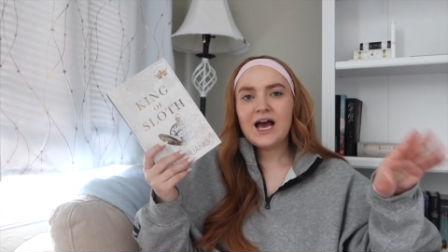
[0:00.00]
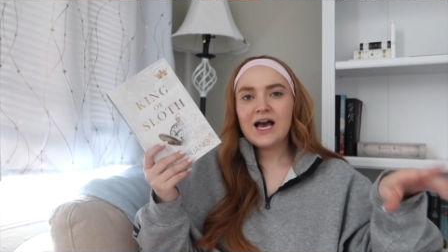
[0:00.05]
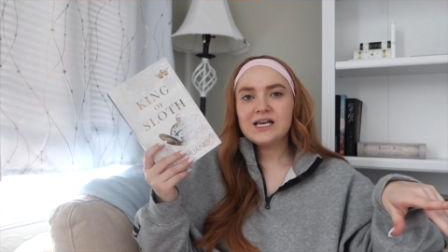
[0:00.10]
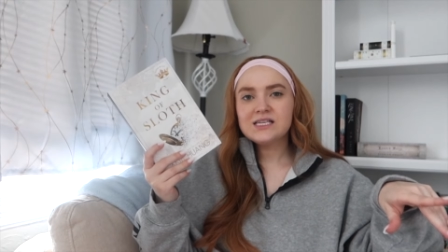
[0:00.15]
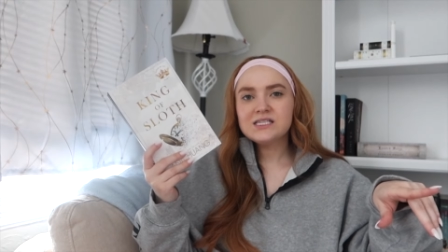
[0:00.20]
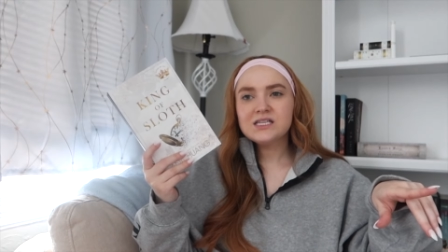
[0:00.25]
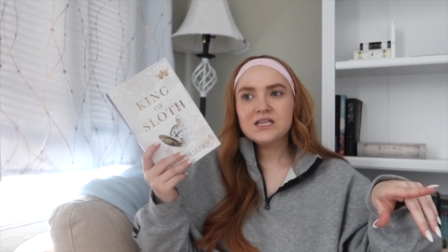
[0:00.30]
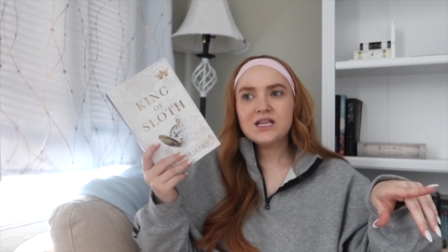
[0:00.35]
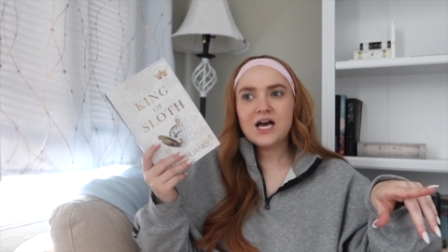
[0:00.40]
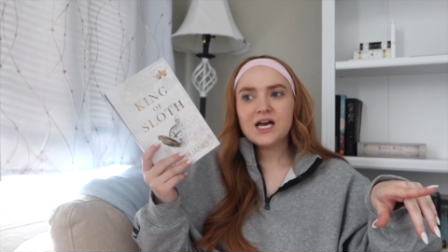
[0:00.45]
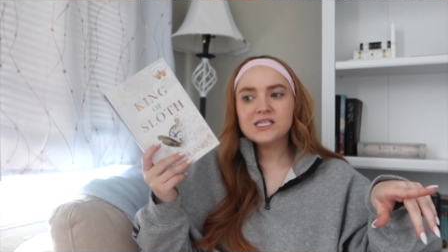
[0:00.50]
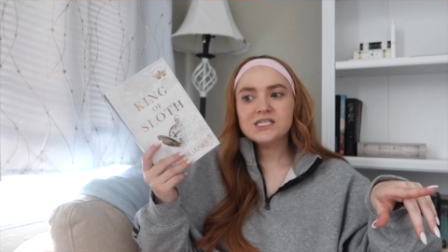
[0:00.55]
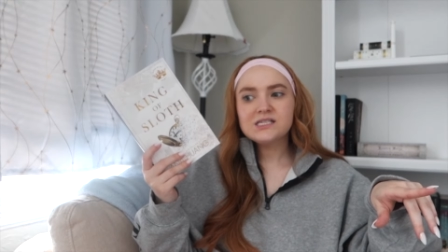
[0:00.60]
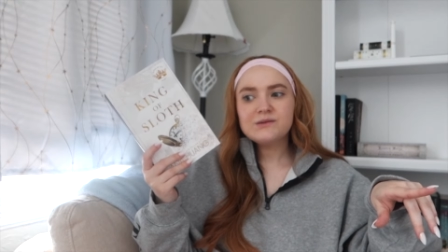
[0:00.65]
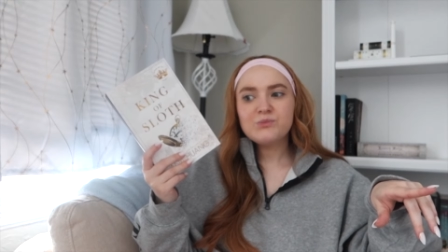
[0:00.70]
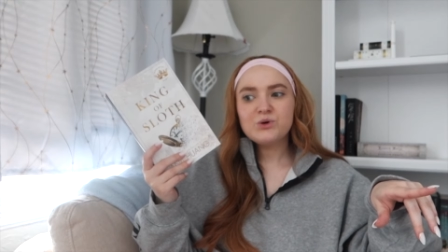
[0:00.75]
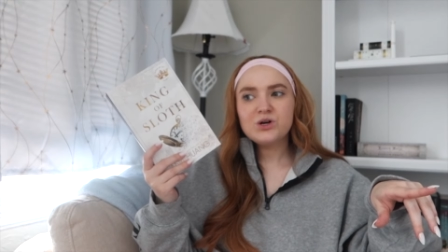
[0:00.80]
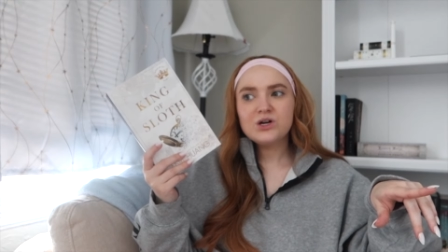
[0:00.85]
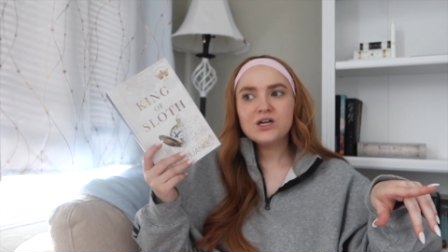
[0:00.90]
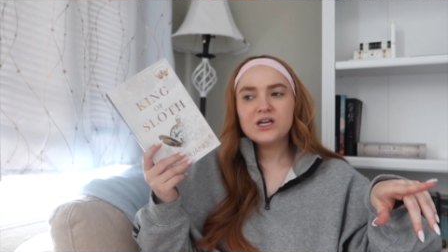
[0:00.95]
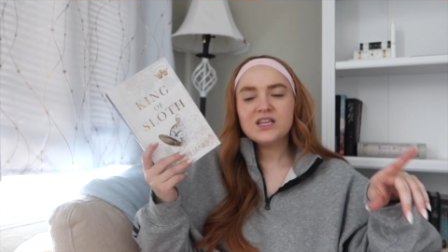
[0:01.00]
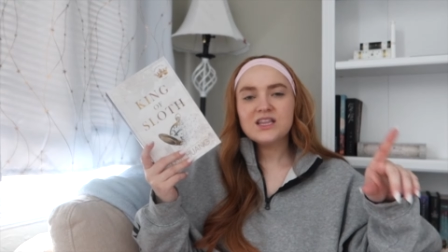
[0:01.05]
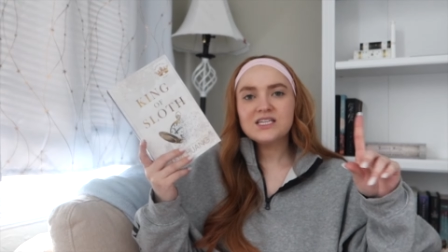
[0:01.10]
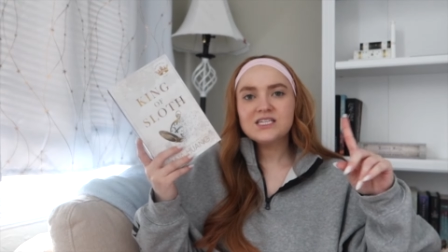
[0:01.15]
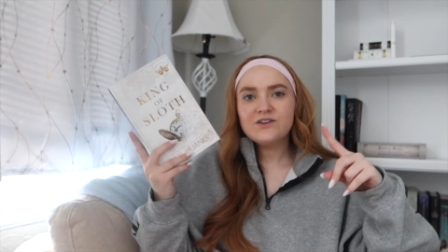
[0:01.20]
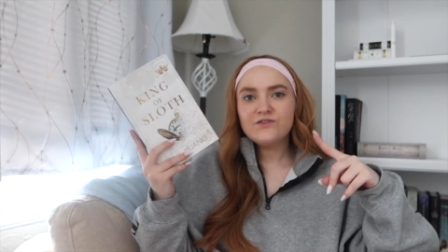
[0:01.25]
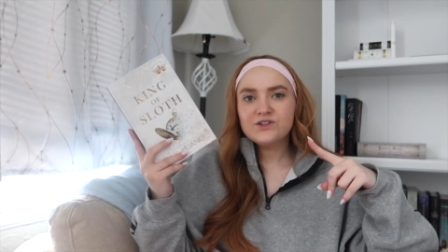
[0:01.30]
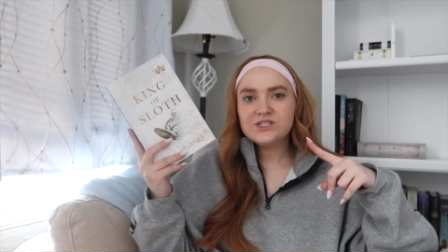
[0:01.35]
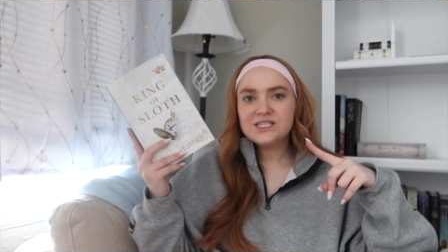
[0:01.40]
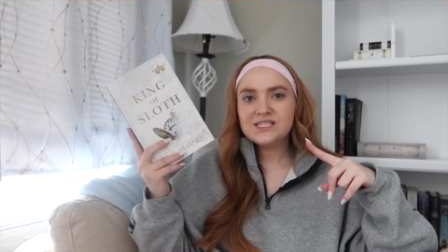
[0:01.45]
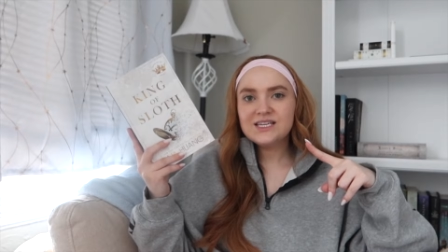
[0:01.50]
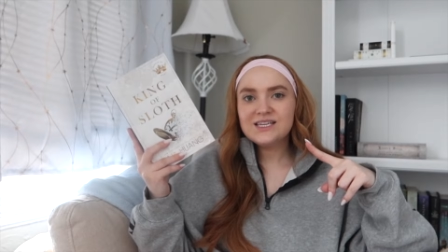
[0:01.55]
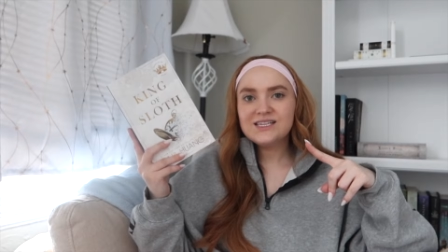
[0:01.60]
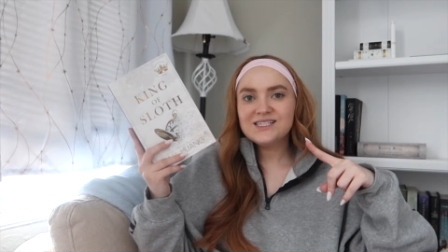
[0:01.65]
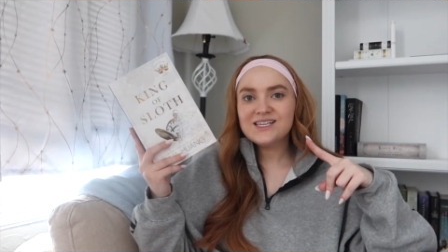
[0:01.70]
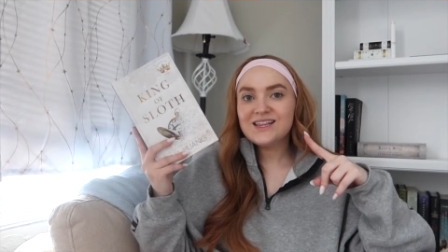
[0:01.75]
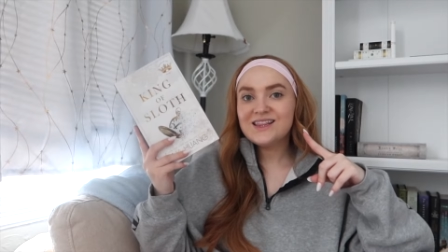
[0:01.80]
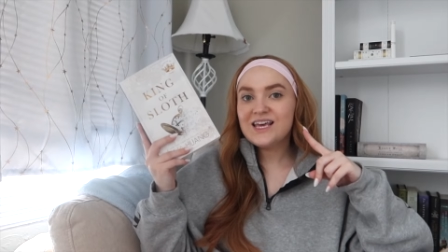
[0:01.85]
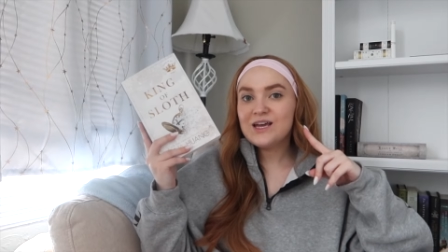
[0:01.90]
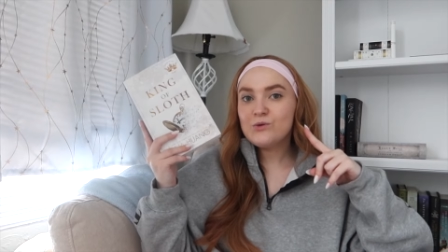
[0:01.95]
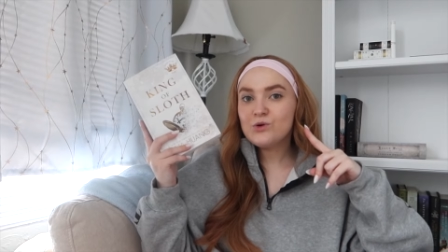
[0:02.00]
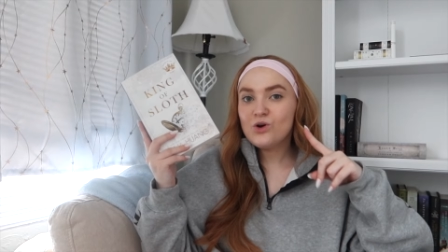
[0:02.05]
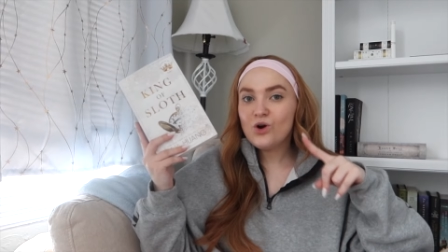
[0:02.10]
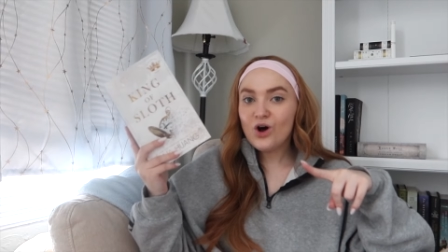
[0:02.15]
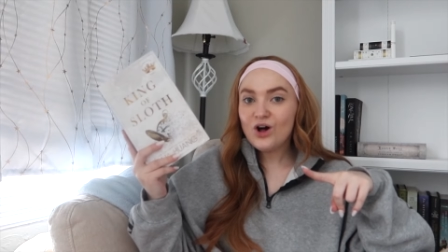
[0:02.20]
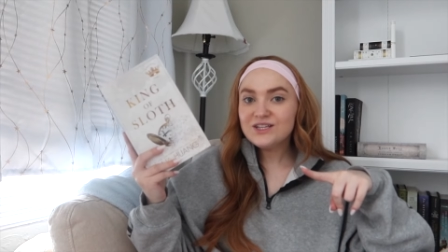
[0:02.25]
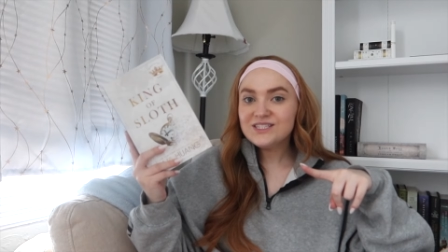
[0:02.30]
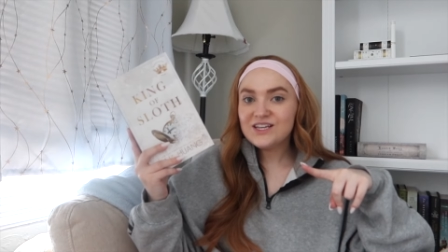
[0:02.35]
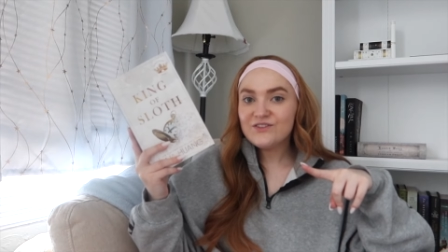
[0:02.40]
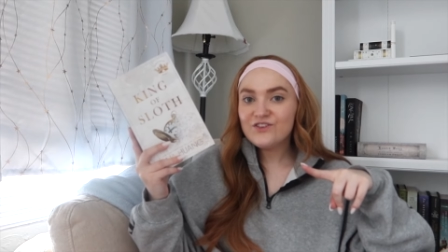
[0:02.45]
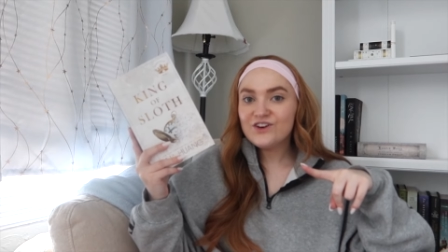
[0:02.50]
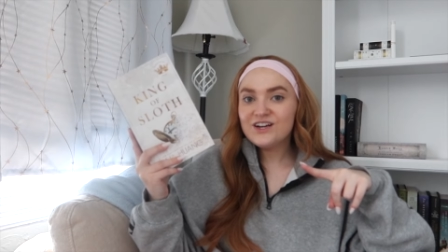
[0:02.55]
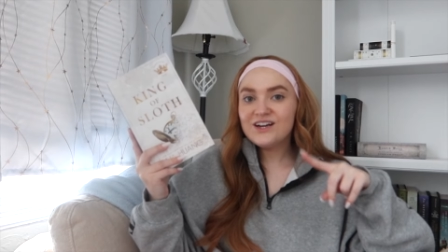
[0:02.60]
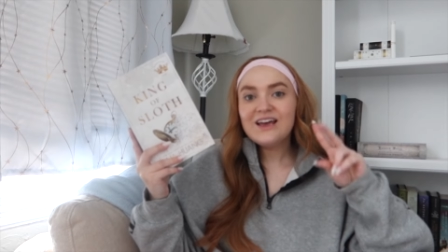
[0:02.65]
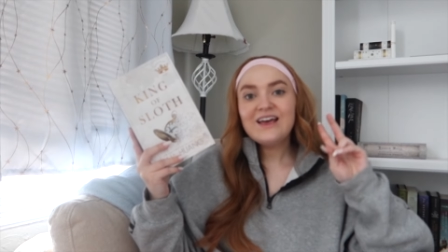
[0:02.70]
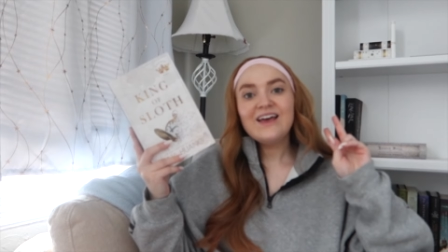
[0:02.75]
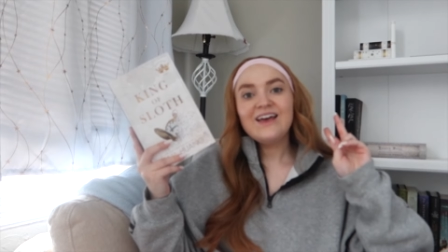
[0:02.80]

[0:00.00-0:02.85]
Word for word: as the last book. The difference is they were all different.